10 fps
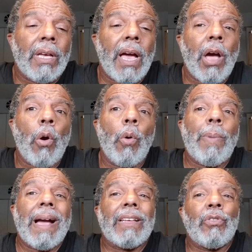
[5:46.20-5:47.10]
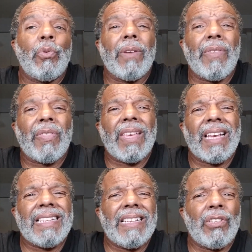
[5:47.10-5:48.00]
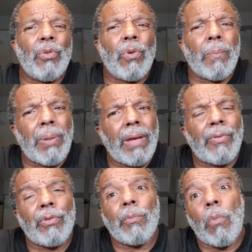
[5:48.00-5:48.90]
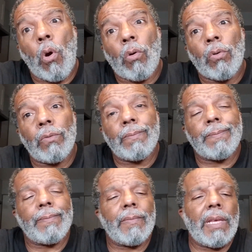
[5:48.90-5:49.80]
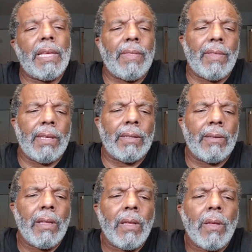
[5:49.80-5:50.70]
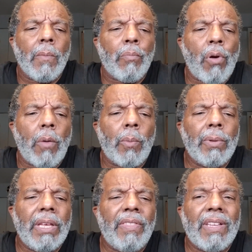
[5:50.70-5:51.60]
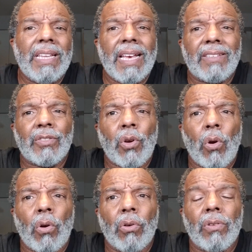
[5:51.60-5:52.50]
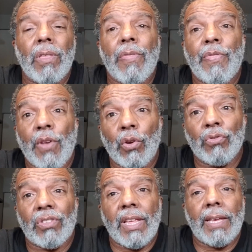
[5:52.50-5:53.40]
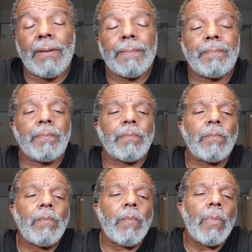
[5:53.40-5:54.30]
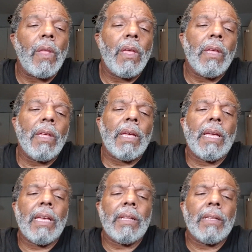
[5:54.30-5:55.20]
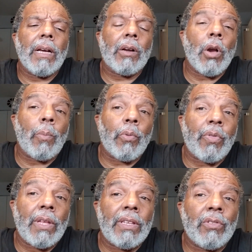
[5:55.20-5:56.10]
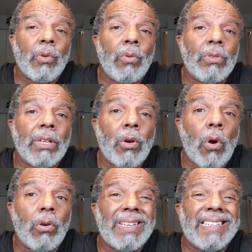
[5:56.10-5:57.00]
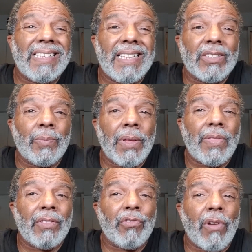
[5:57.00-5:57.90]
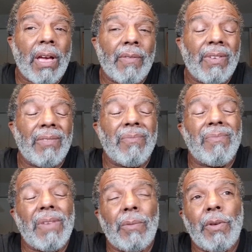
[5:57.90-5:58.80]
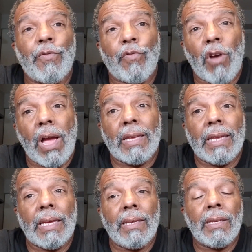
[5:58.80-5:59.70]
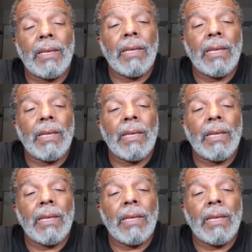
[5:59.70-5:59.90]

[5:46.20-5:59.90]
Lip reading: I hope I can do everything I need to do on Panther tomorrow, and then probably the next car Thursday. And a couple things on the car that Elizabeth is driving, maybe Friday.